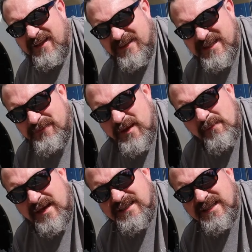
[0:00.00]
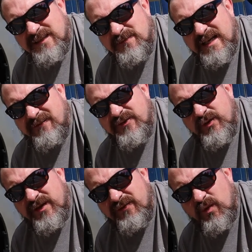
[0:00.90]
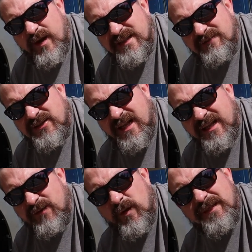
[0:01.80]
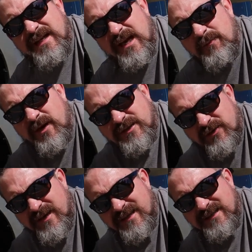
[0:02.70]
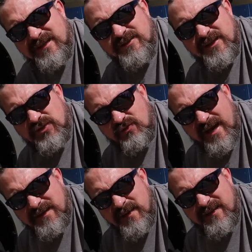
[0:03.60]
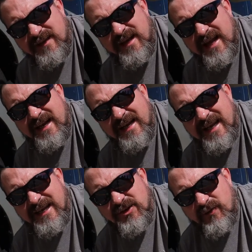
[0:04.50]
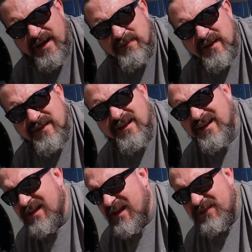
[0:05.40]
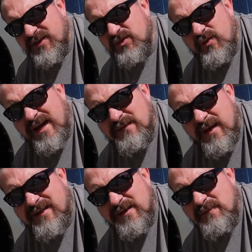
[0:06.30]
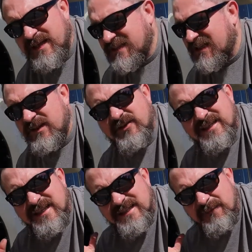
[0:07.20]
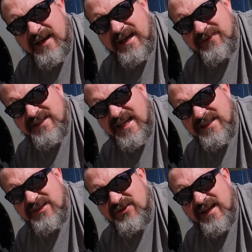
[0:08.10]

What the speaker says: Now the TPMS systems have two different ways of telling what the tire pressure is. There's a direct method and an indirect method. The direct method means that there is some kind of sensor